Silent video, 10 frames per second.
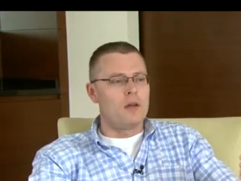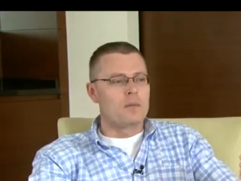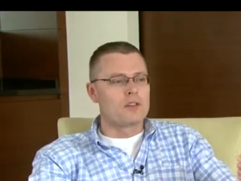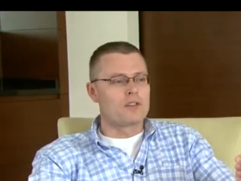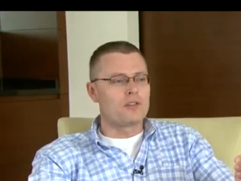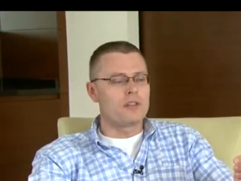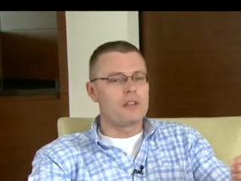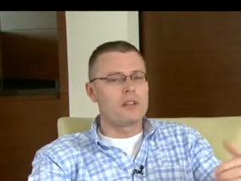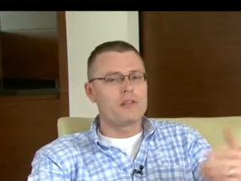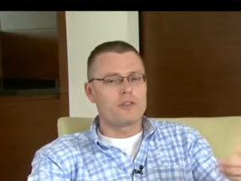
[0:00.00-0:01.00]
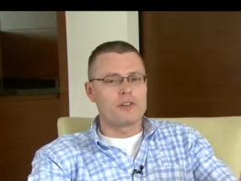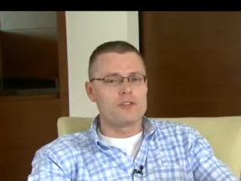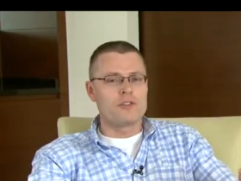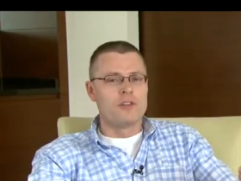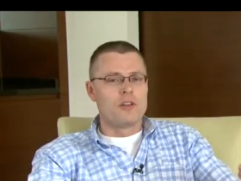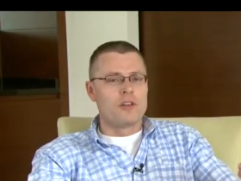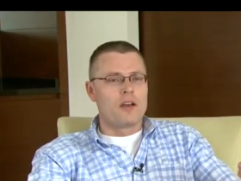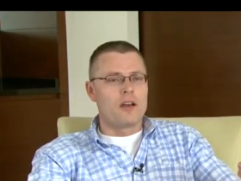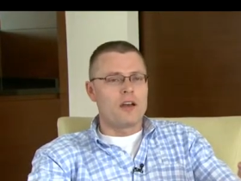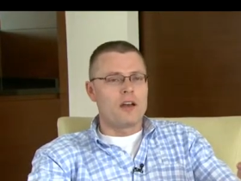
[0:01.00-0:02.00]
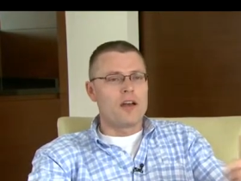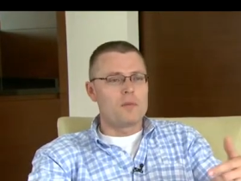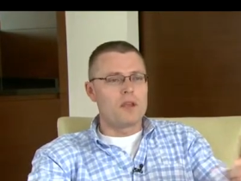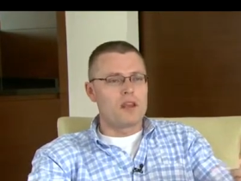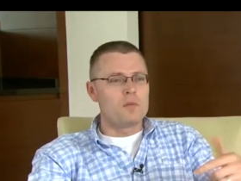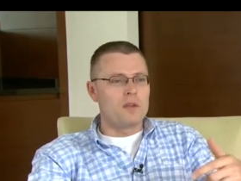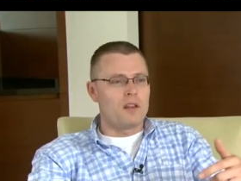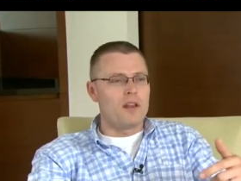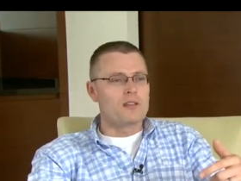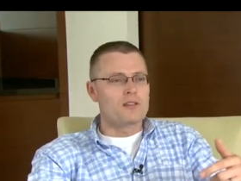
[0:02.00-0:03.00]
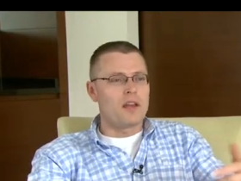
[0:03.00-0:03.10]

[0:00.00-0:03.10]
could certainly leverage IP and MPLS